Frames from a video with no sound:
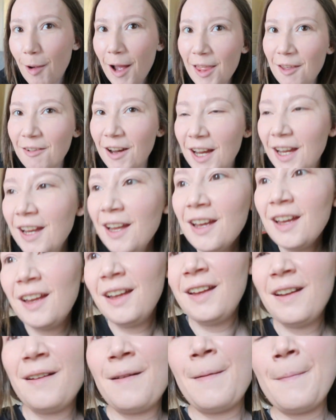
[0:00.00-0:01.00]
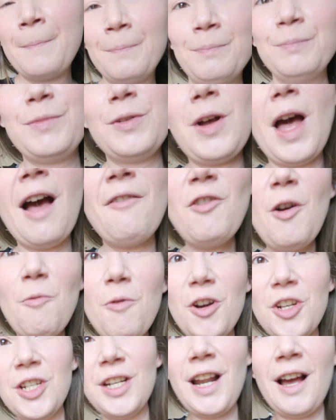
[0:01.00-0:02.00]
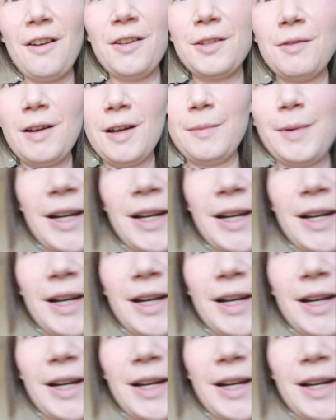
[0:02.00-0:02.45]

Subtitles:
by the way, but I've got washing out as well,